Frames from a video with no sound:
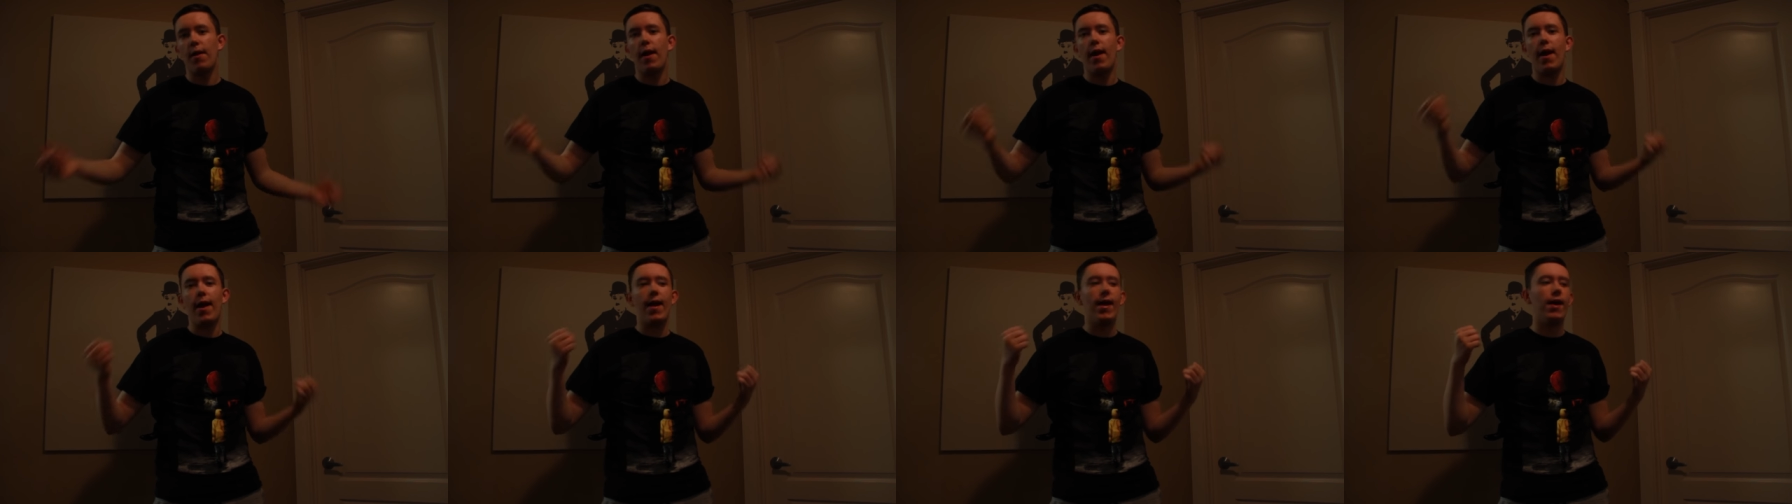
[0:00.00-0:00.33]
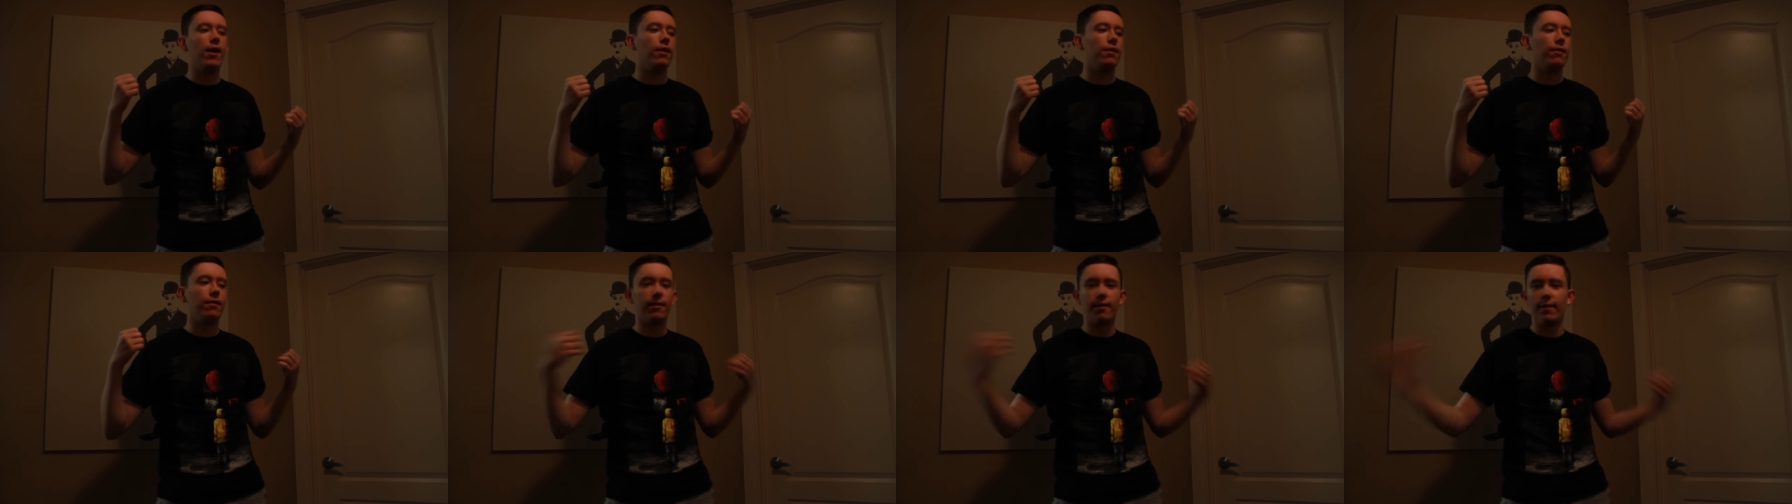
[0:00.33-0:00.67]

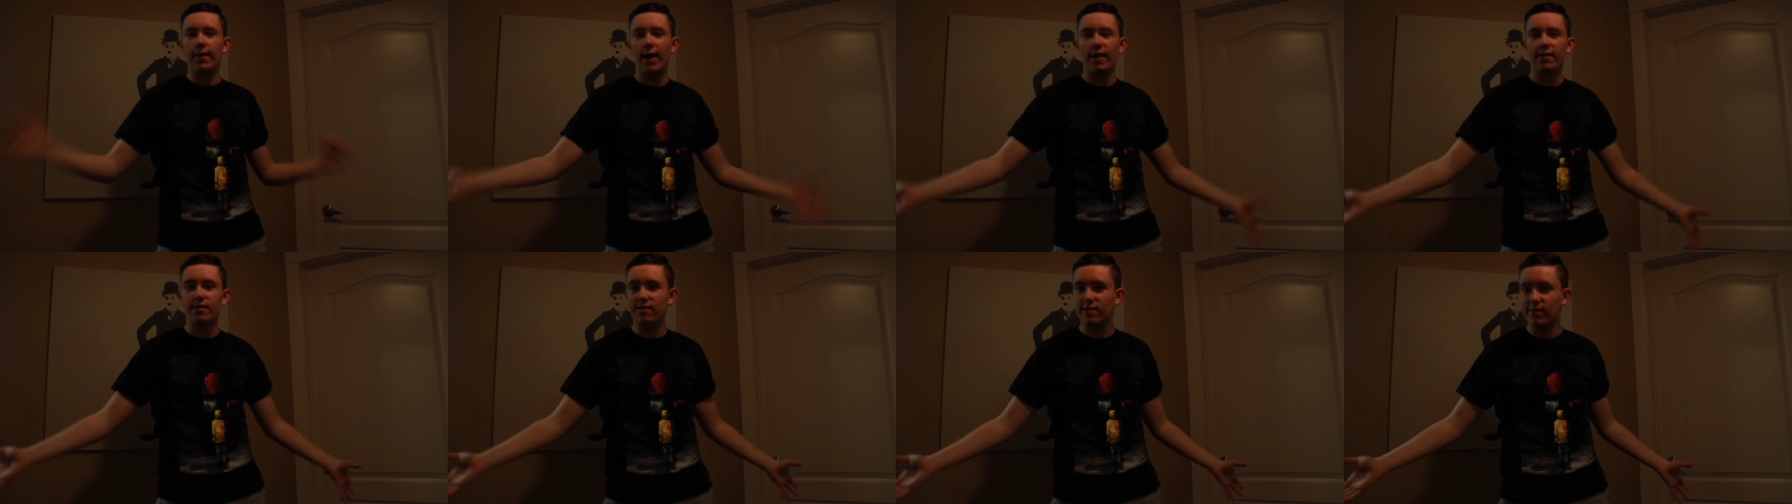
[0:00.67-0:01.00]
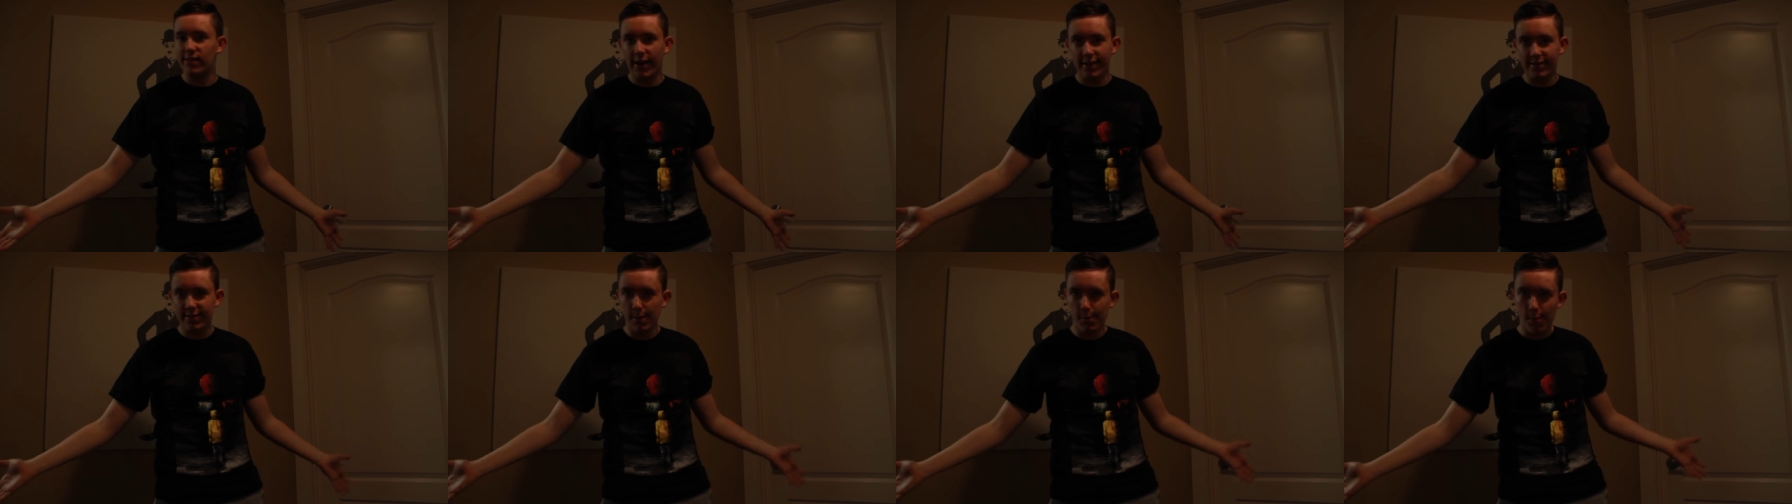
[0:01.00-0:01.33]
and that's
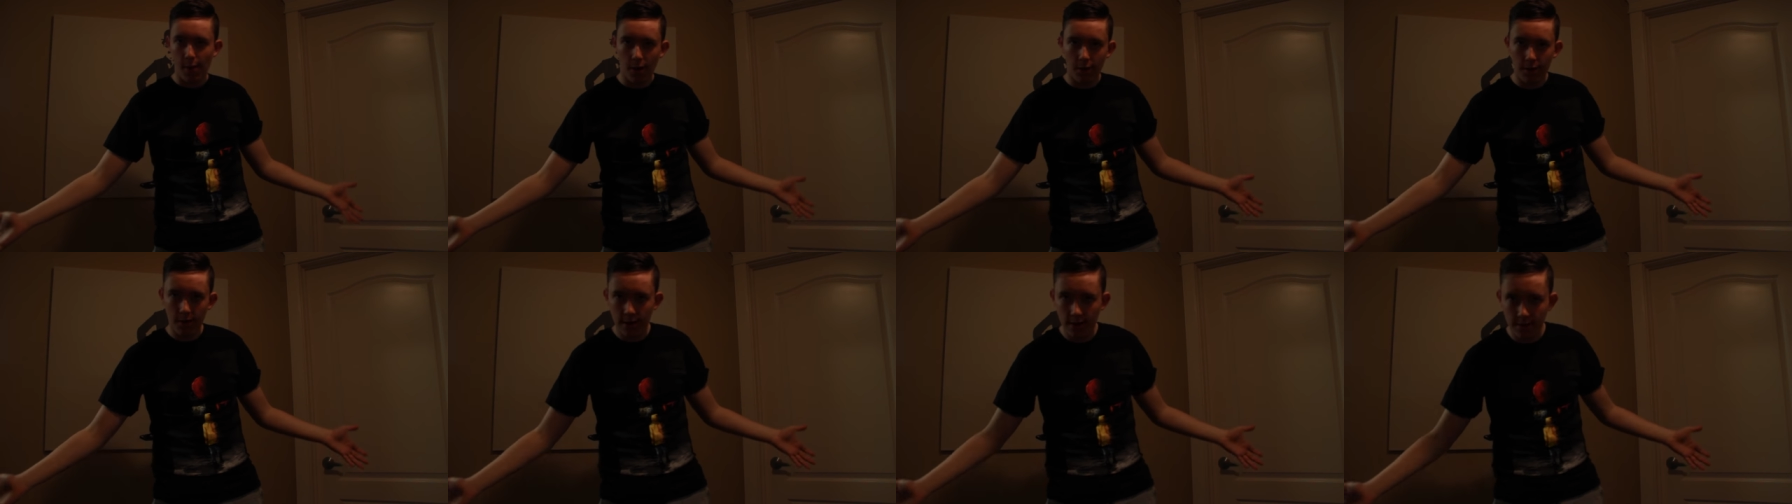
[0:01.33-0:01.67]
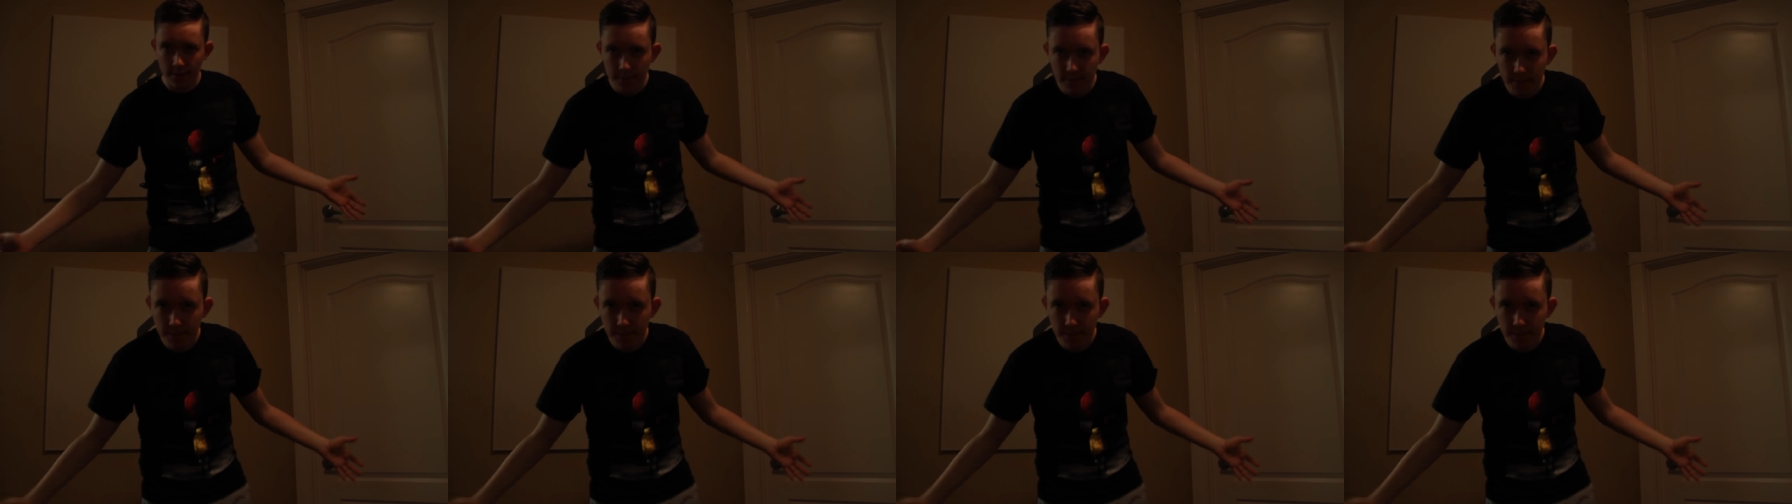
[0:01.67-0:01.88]
that's about it.